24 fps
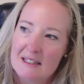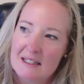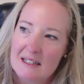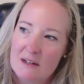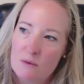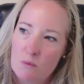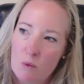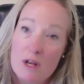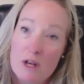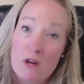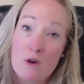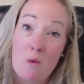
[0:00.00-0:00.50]

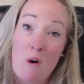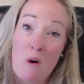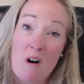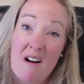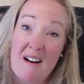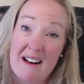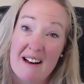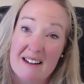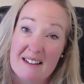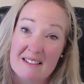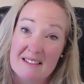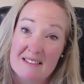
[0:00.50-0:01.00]
in what you
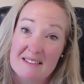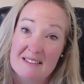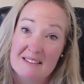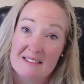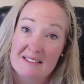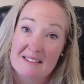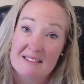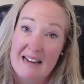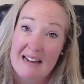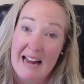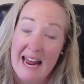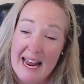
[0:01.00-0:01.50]
want.
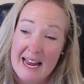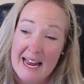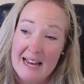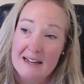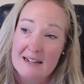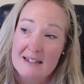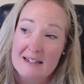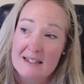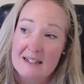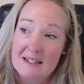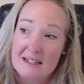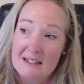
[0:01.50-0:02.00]

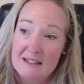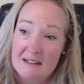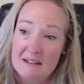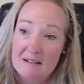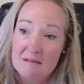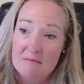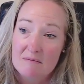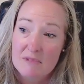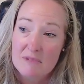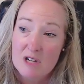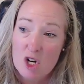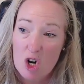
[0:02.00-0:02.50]
And
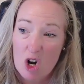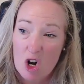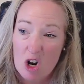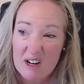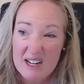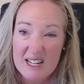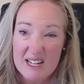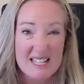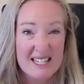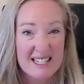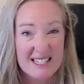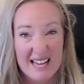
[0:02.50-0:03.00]
you're not
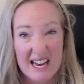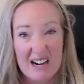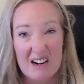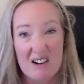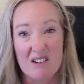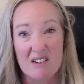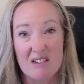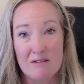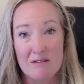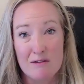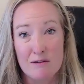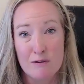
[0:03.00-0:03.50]
going to
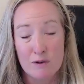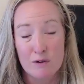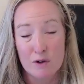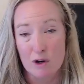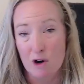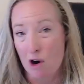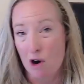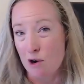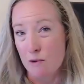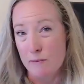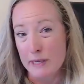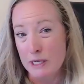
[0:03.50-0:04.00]
settle for
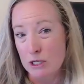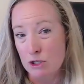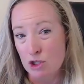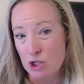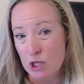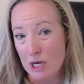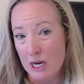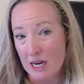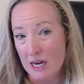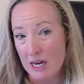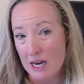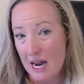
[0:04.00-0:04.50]
garbage
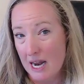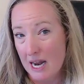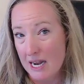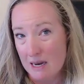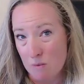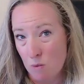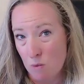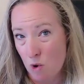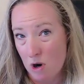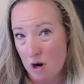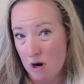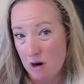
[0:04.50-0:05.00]

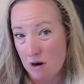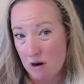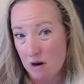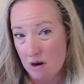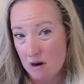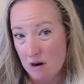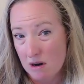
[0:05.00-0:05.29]
anymore.